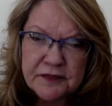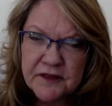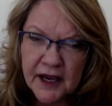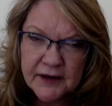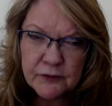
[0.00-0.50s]

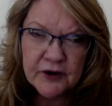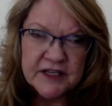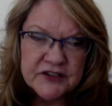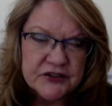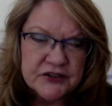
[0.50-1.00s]
thyroid
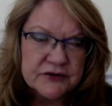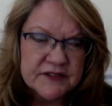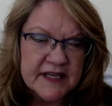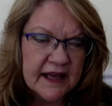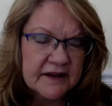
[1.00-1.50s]
issues
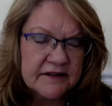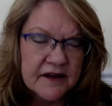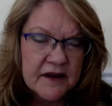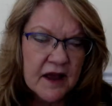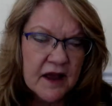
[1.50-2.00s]
and
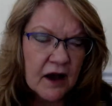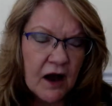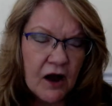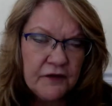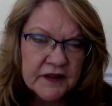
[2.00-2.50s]

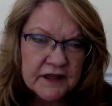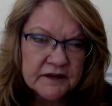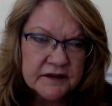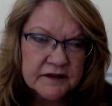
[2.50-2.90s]
all the